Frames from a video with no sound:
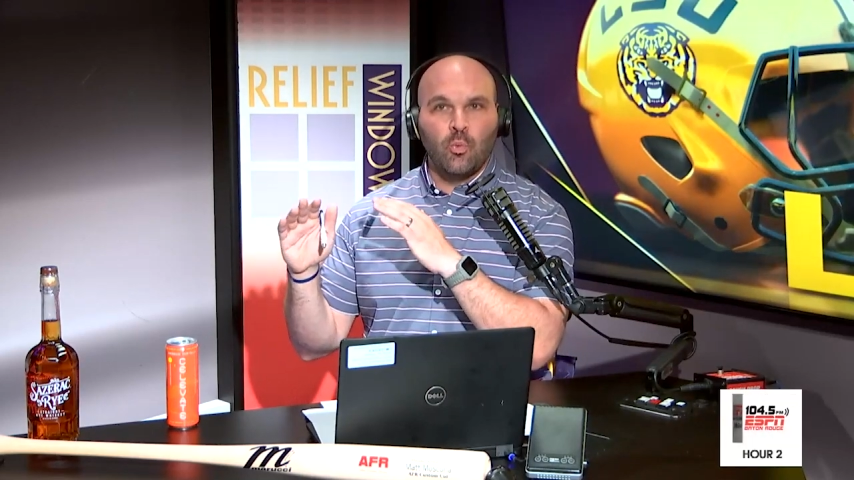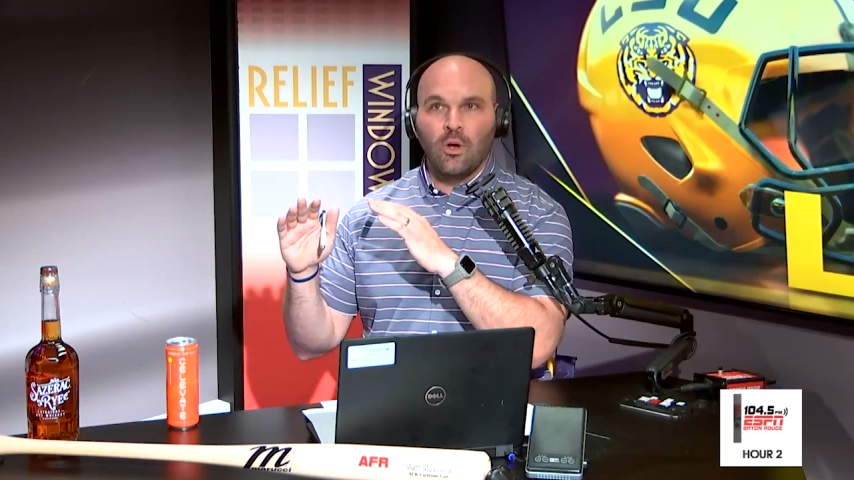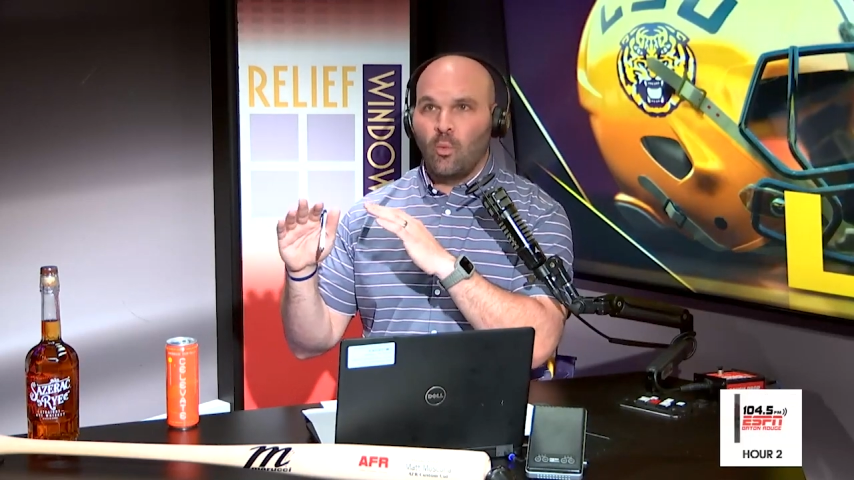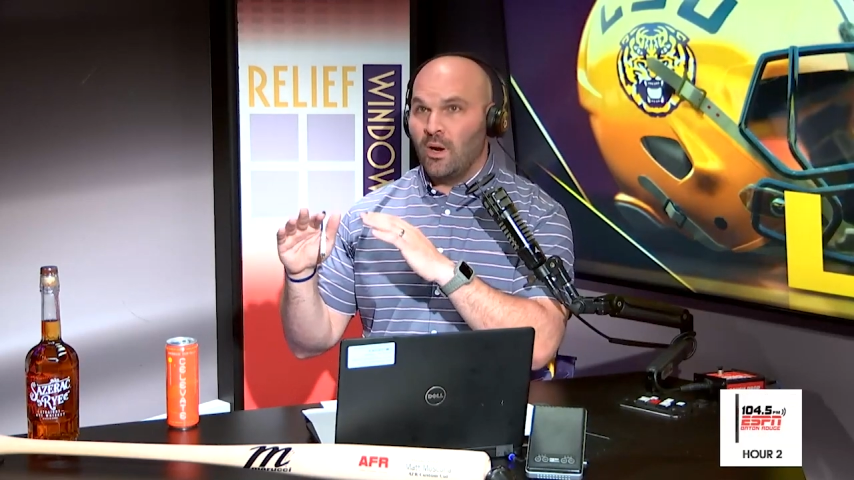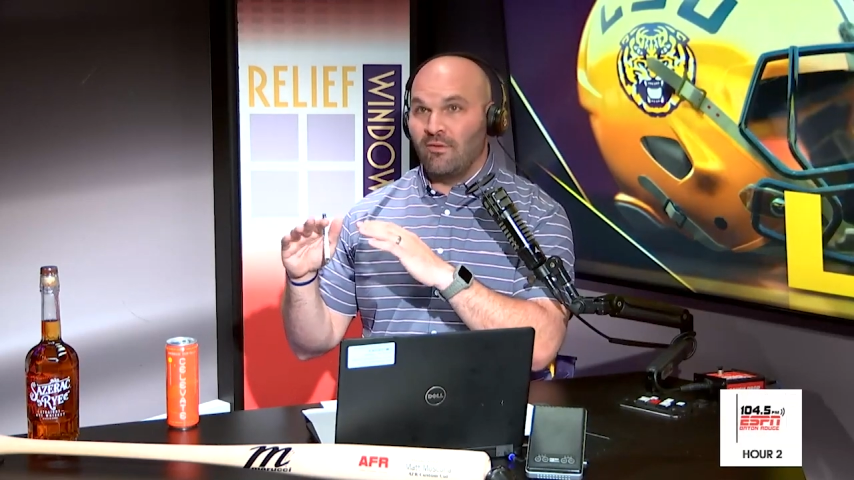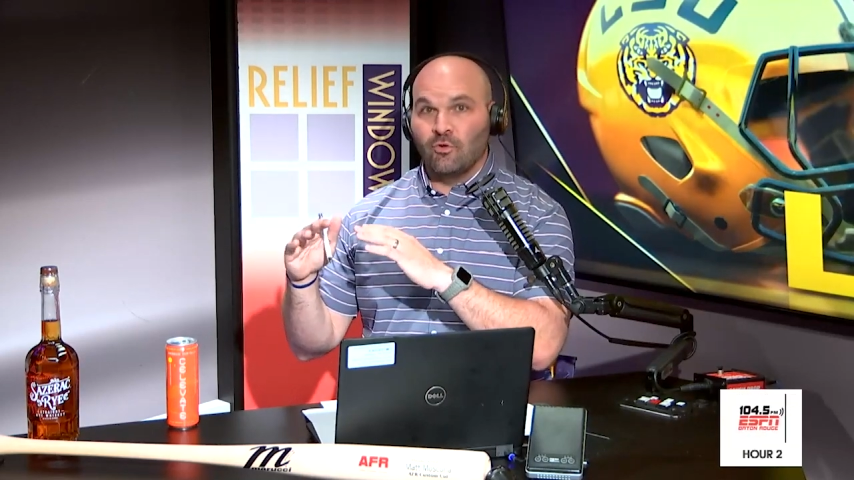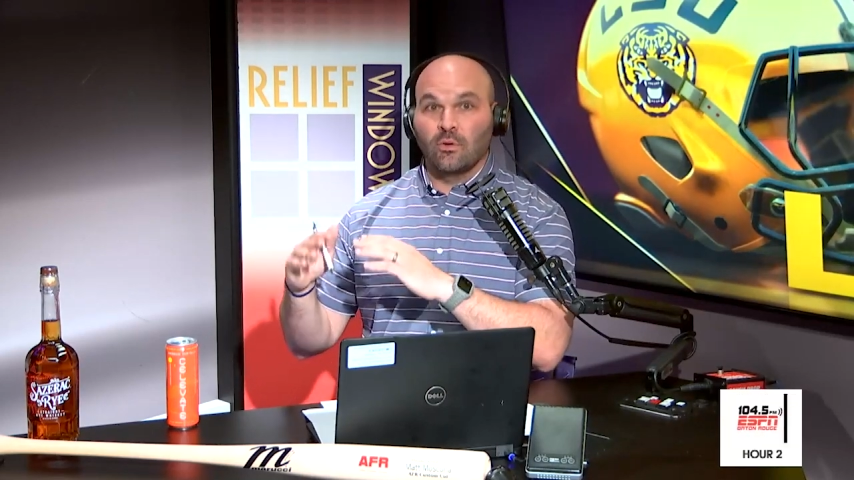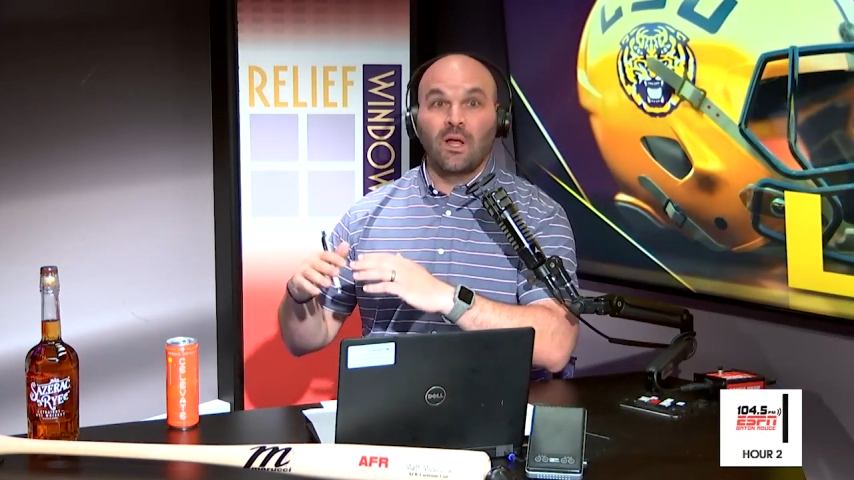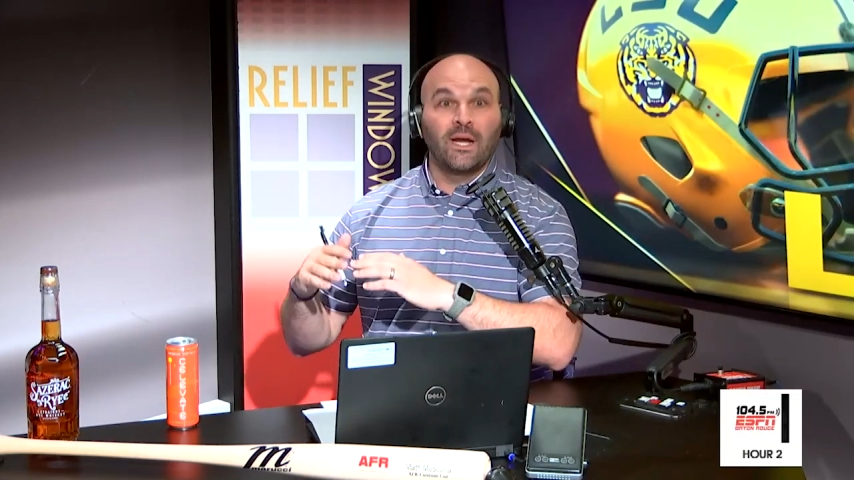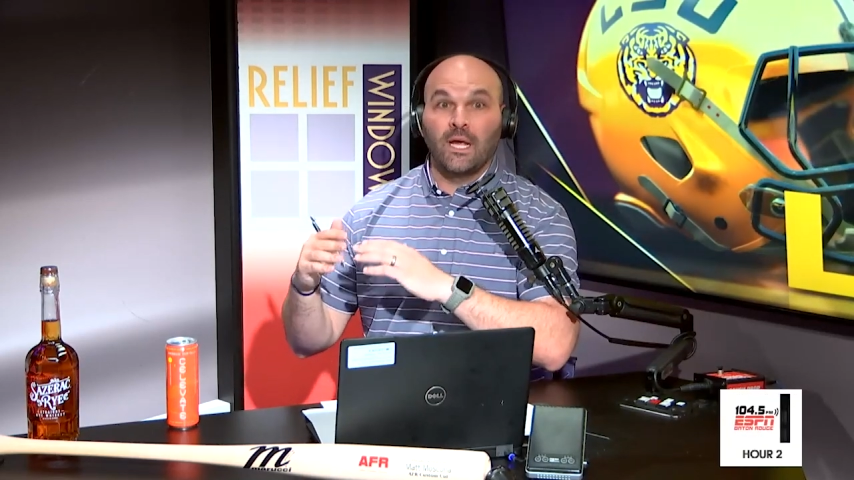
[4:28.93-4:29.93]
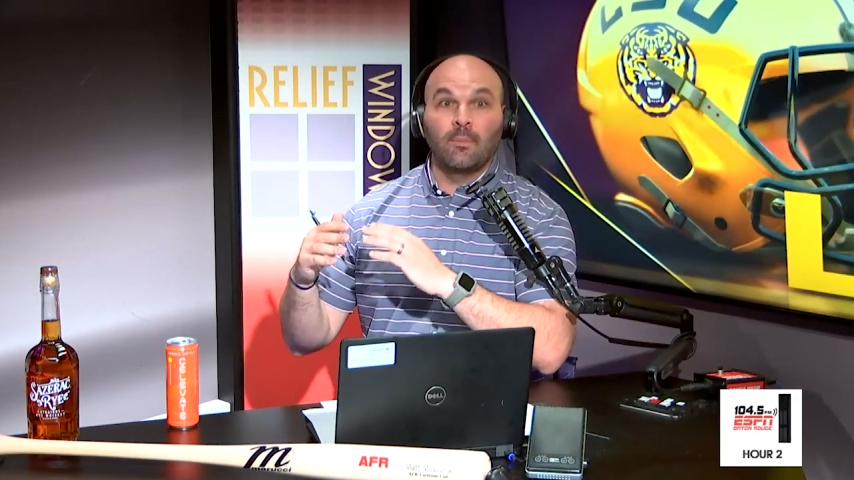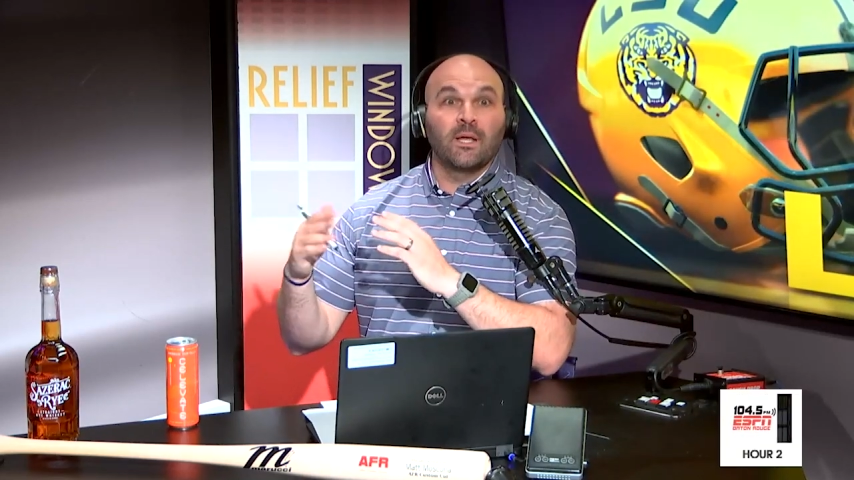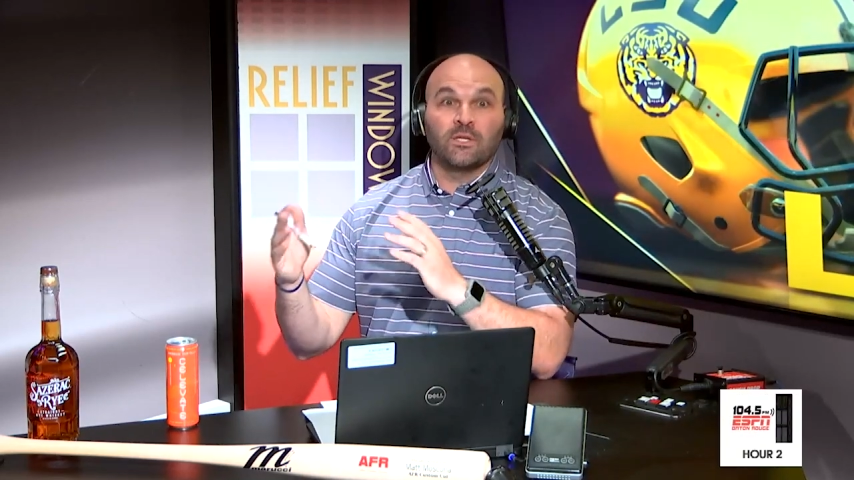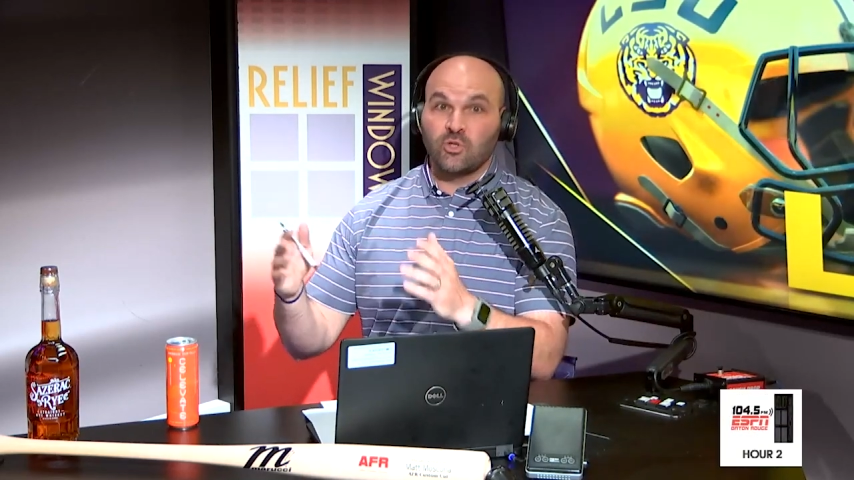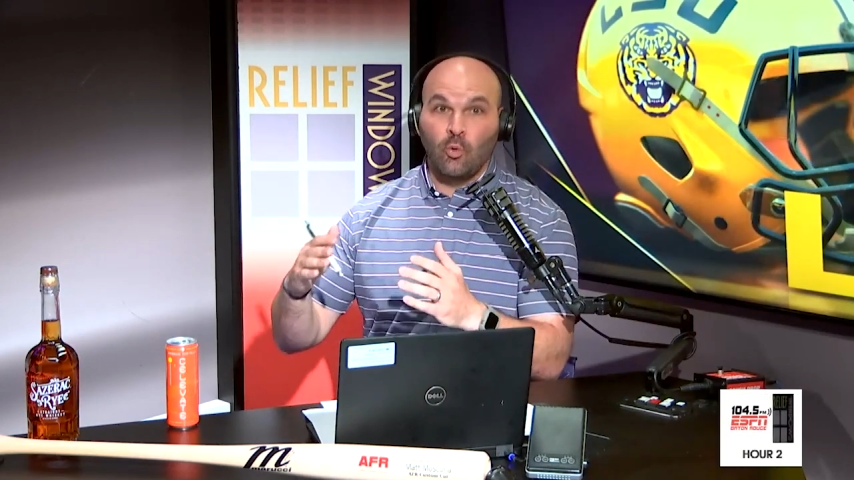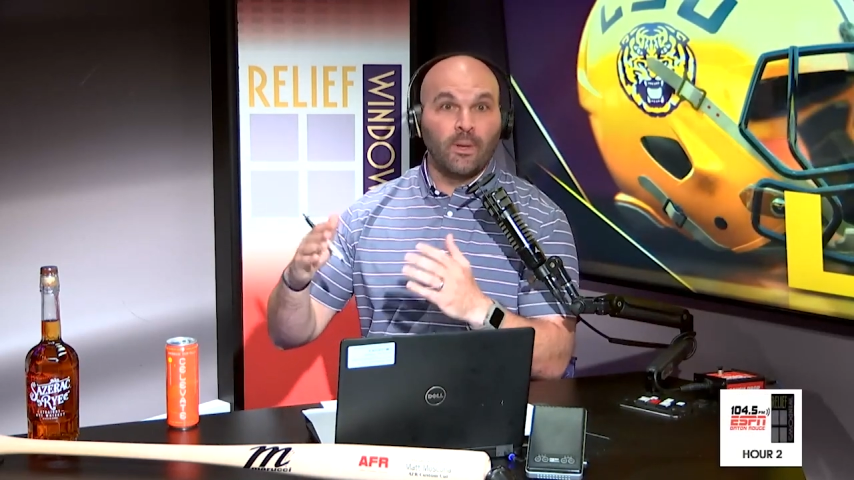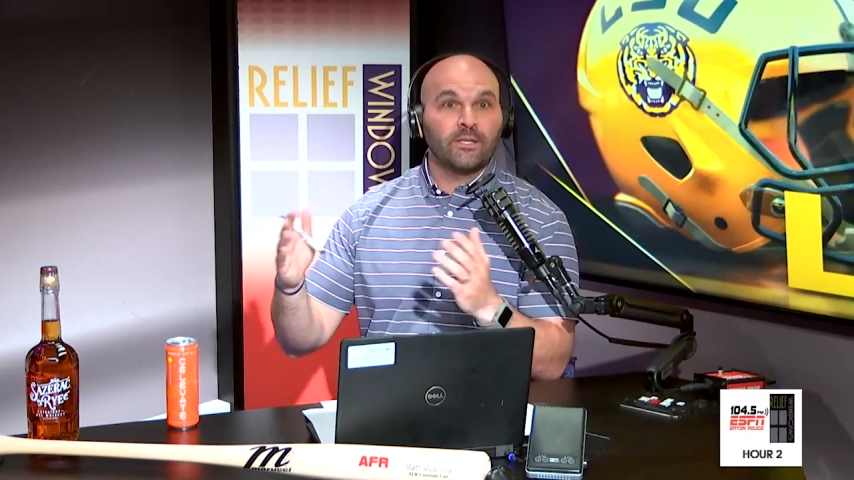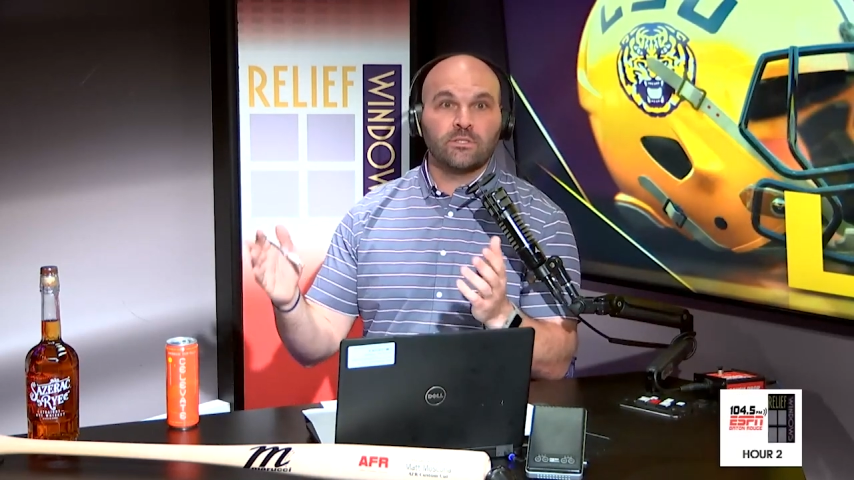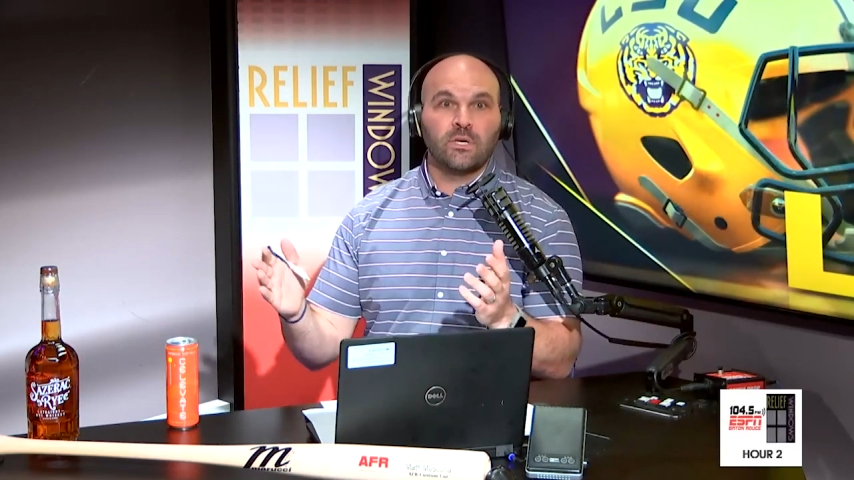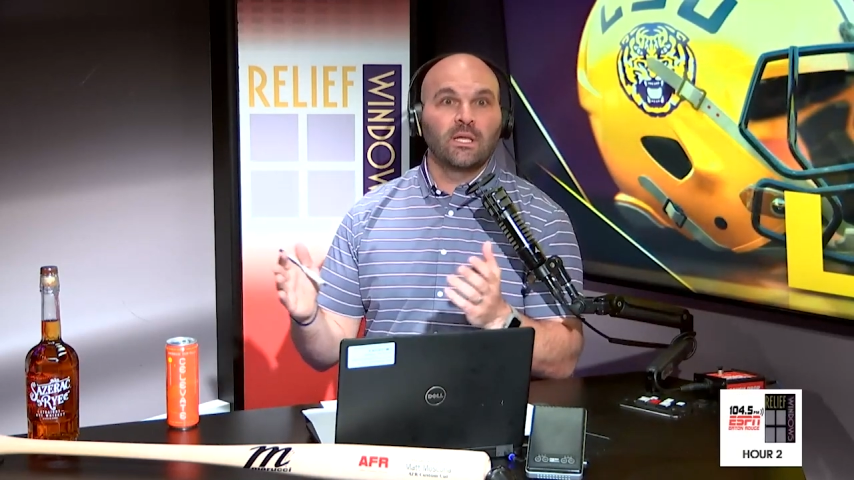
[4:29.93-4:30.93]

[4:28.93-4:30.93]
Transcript: you will whenever you're lining up against Ole Miss